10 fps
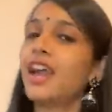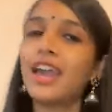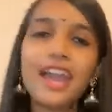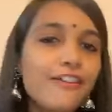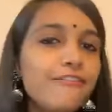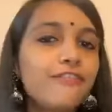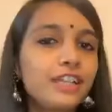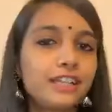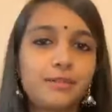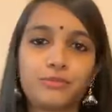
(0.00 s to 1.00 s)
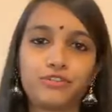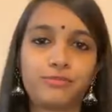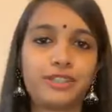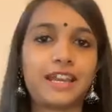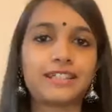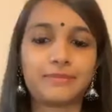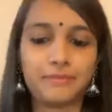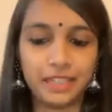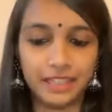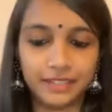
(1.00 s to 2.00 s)
every little movement has
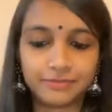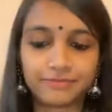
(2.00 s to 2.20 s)
meaning.